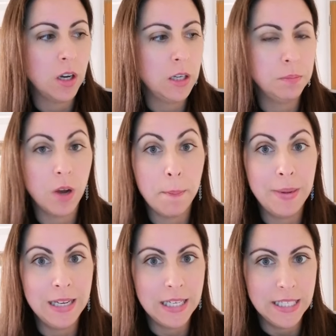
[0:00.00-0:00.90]
I
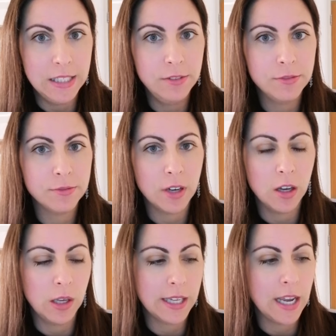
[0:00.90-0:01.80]
believe,
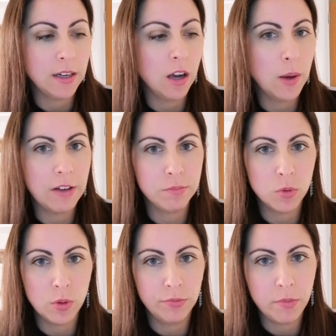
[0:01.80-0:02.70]
I'll have
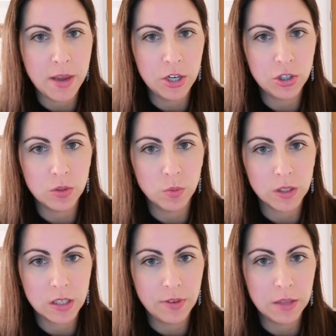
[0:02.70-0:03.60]
more information
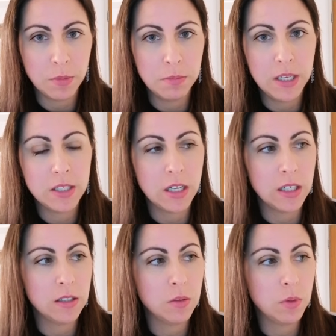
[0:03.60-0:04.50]
once I've had my
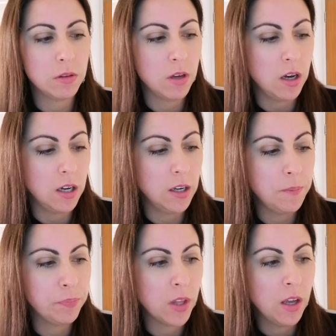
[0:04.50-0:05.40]
meeting with
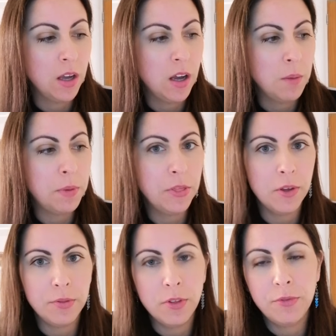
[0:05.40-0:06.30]
her. But
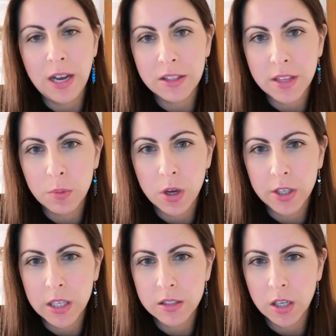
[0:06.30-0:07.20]
the fact that they're
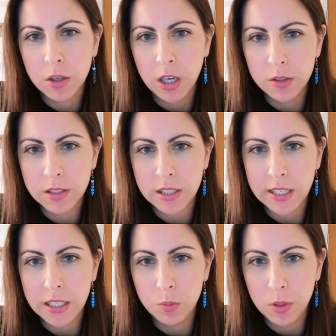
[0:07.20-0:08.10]
working so
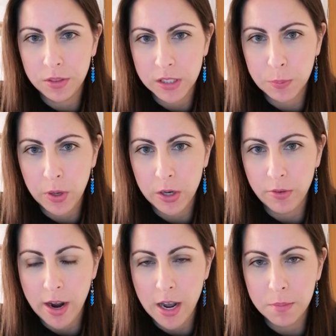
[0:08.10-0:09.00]
closely with this
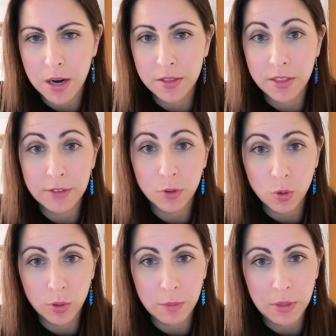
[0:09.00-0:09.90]
programme and that they've
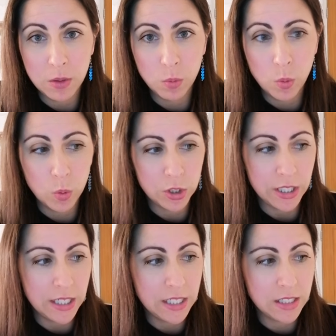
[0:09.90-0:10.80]
already been
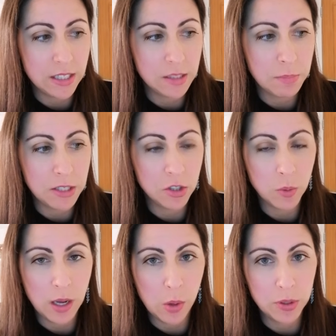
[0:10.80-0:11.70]
awarded this
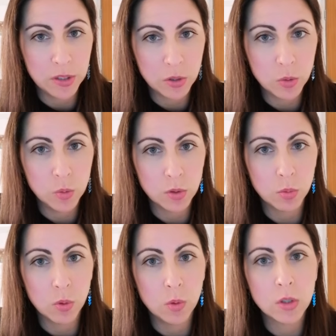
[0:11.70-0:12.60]
Mental Health in Schools
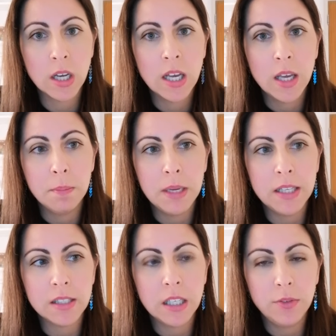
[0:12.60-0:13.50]
Award
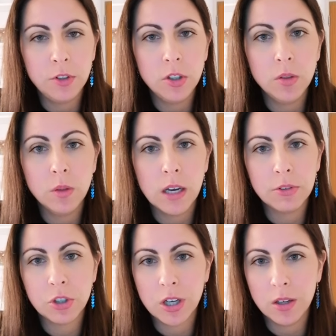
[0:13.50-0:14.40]
means if you have
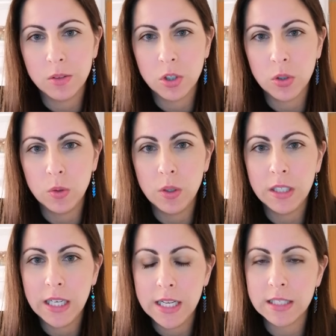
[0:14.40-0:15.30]
a child who
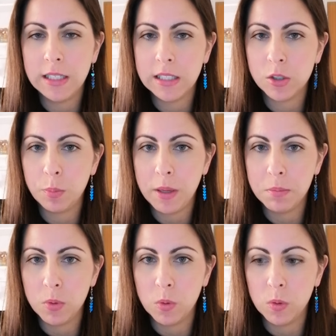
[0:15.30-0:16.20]
needs a little
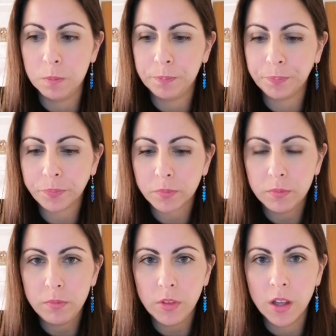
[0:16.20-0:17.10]
bit more
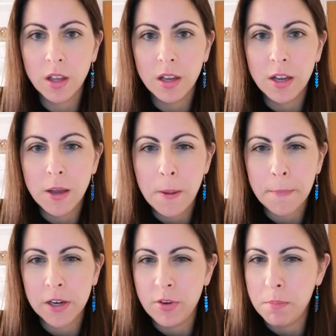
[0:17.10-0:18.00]

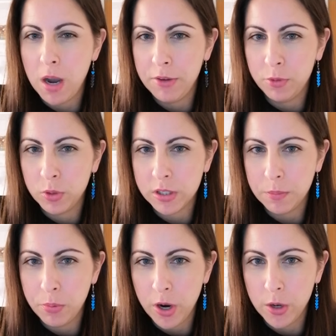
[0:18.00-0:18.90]
kind of a mindfulness
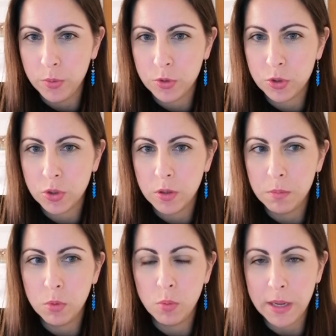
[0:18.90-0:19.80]
approach,
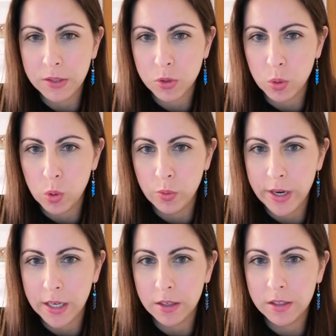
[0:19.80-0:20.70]
more
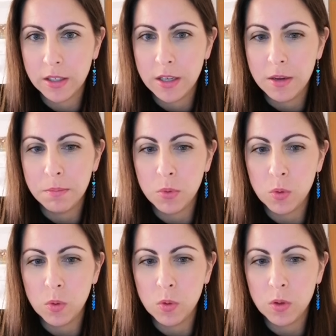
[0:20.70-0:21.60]
mentoring,
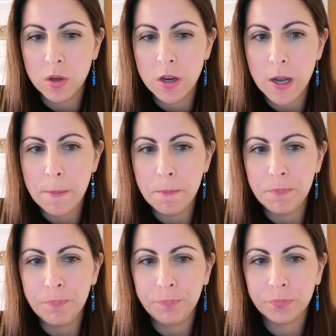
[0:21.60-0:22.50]
more
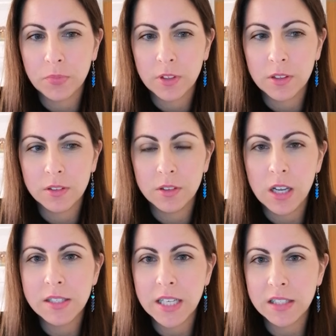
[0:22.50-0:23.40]

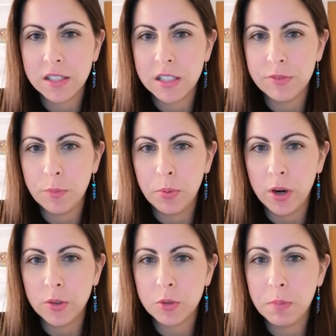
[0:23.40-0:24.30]
a sensitive
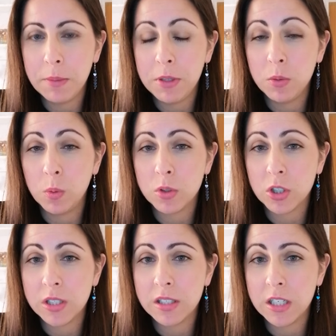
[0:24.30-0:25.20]
approach, maybe you ought
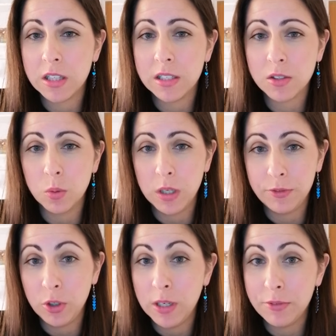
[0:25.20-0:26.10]
to consider this school
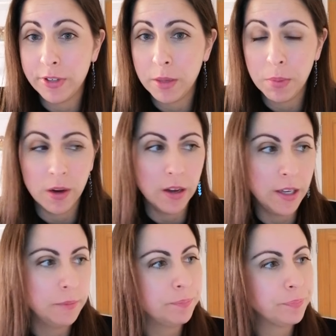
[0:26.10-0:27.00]
if you live
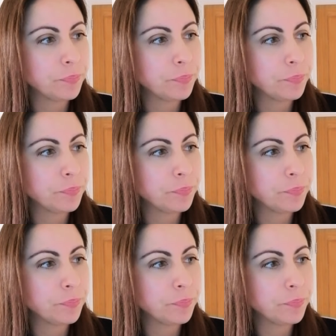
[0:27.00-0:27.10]
nearby.